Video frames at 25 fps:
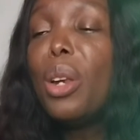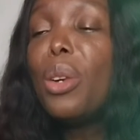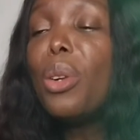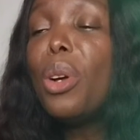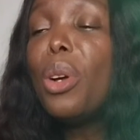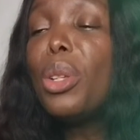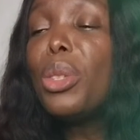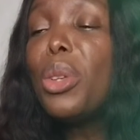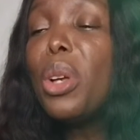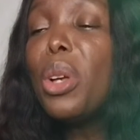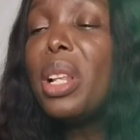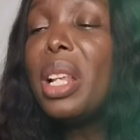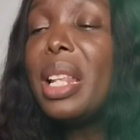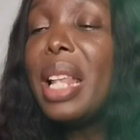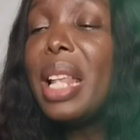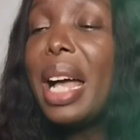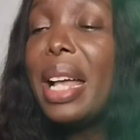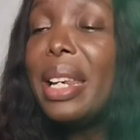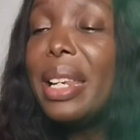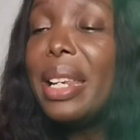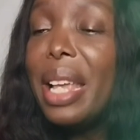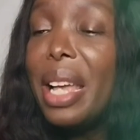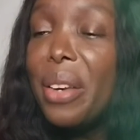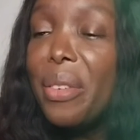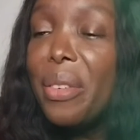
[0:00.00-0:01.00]
Not only
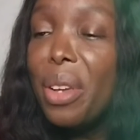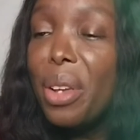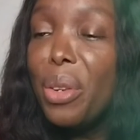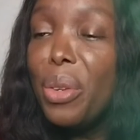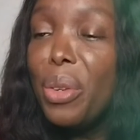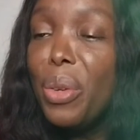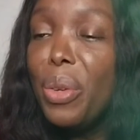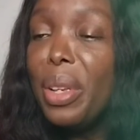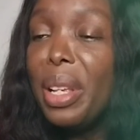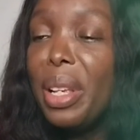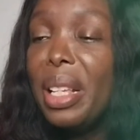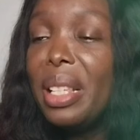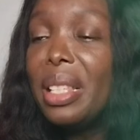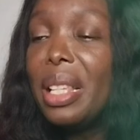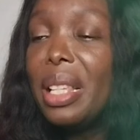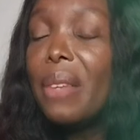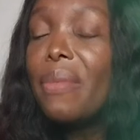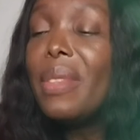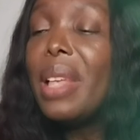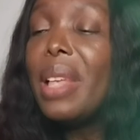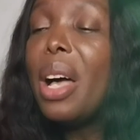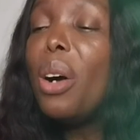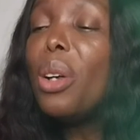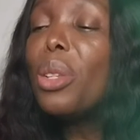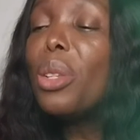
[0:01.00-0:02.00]
that they renew
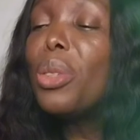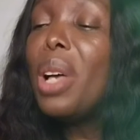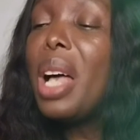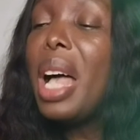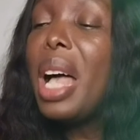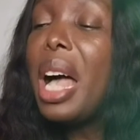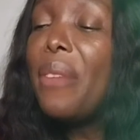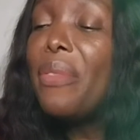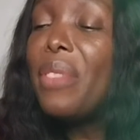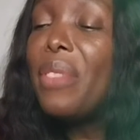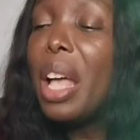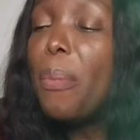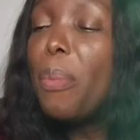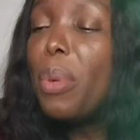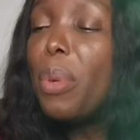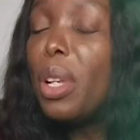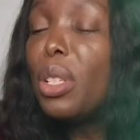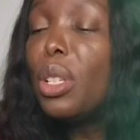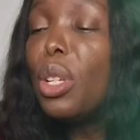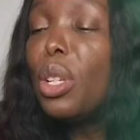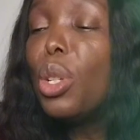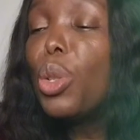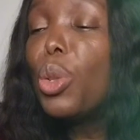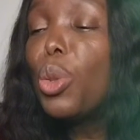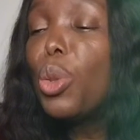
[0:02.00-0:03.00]
itself, they also have the
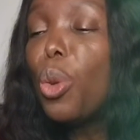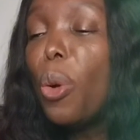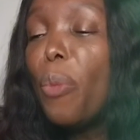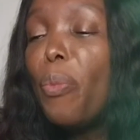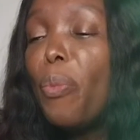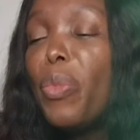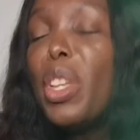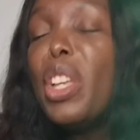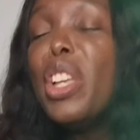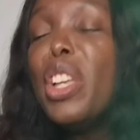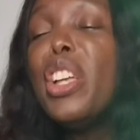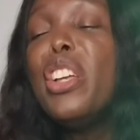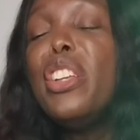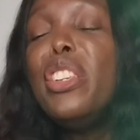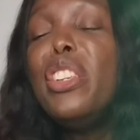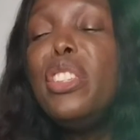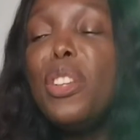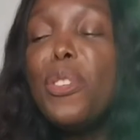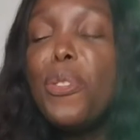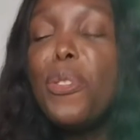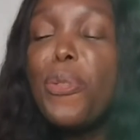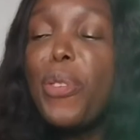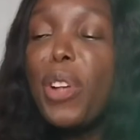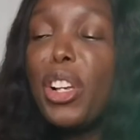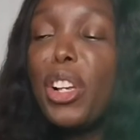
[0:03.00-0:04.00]
ability to
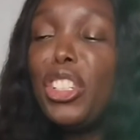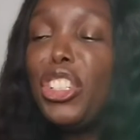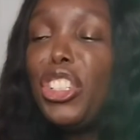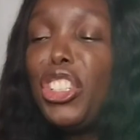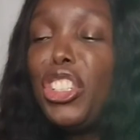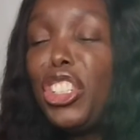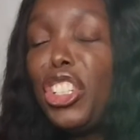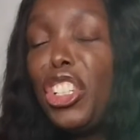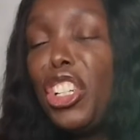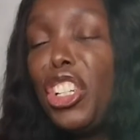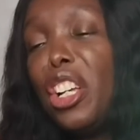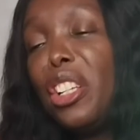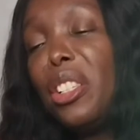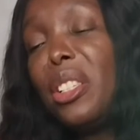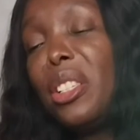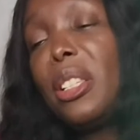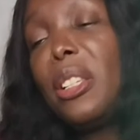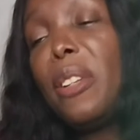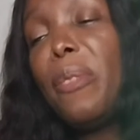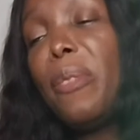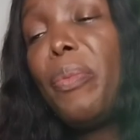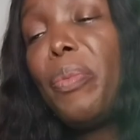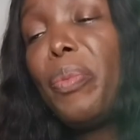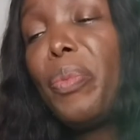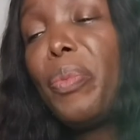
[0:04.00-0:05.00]

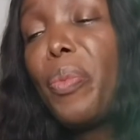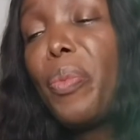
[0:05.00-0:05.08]
differentiate.